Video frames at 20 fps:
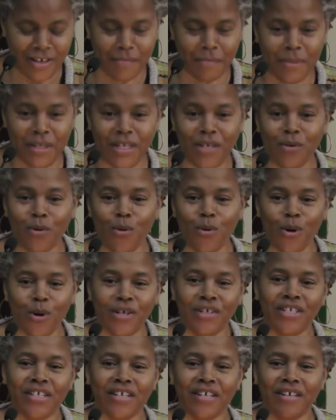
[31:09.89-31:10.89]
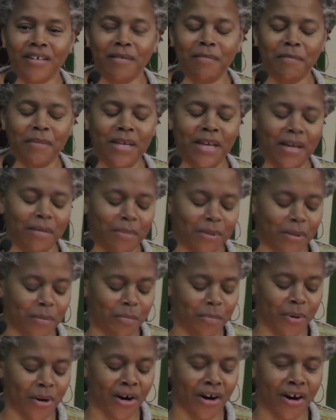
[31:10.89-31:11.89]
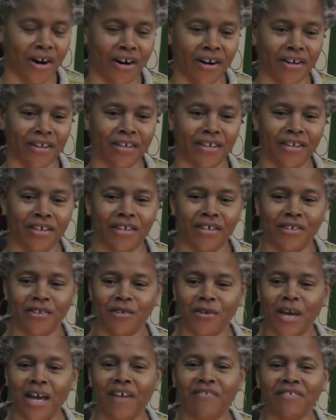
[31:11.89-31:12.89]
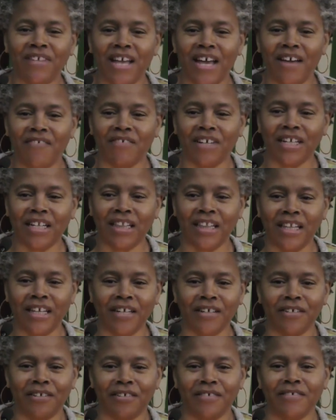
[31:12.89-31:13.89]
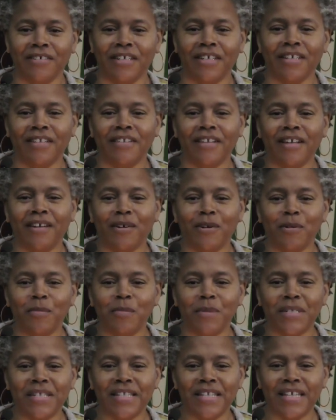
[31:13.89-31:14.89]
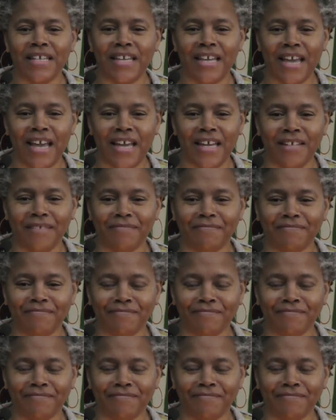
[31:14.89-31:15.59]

But in order to be able to park, you have to have a clicker that opens the gate.